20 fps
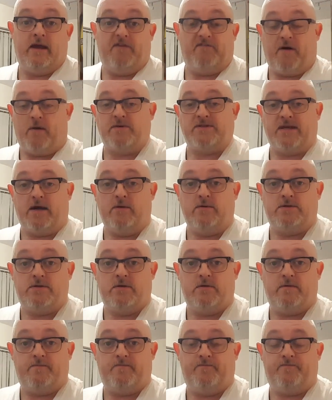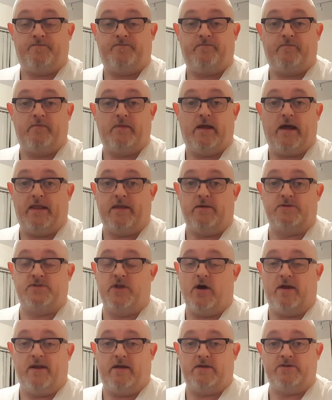If I was out and there
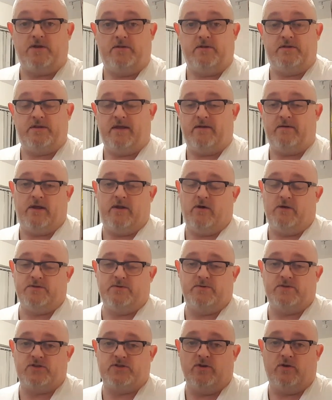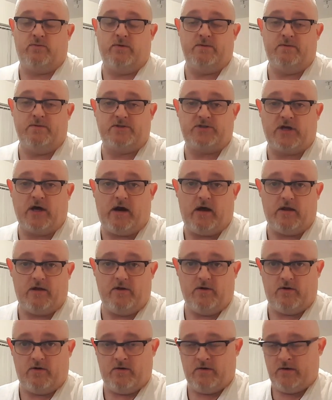was nothing else on the and all I was stuck with was
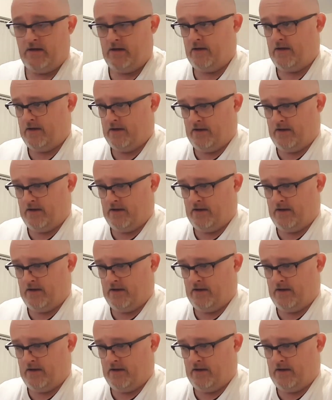Carlin or